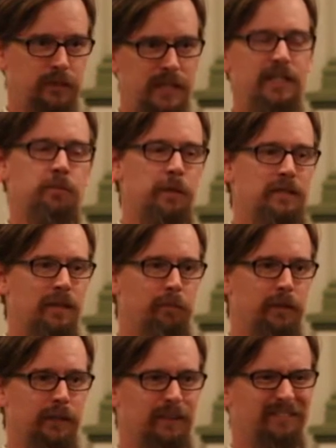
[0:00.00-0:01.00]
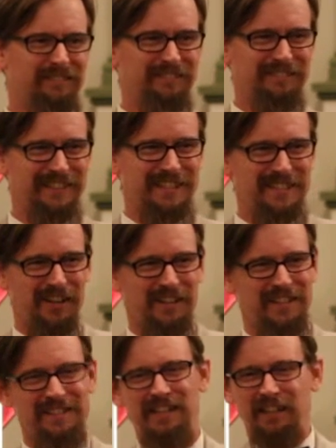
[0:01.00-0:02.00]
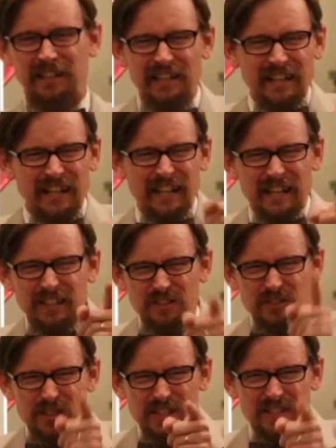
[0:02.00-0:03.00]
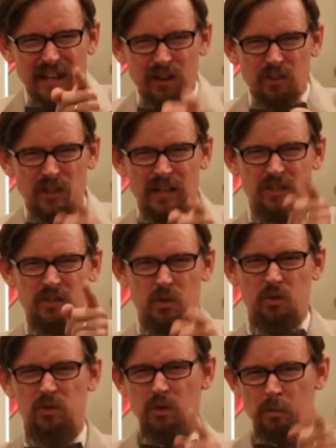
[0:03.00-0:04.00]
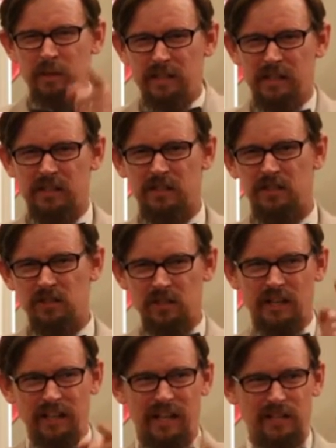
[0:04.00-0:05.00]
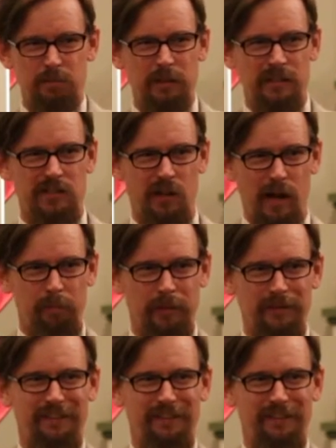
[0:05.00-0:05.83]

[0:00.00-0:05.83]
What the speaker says: Teach me something. And Socrates is like, you dirty scoundrel. I just told you nobody teaches, and you're trying to catch me in a trap.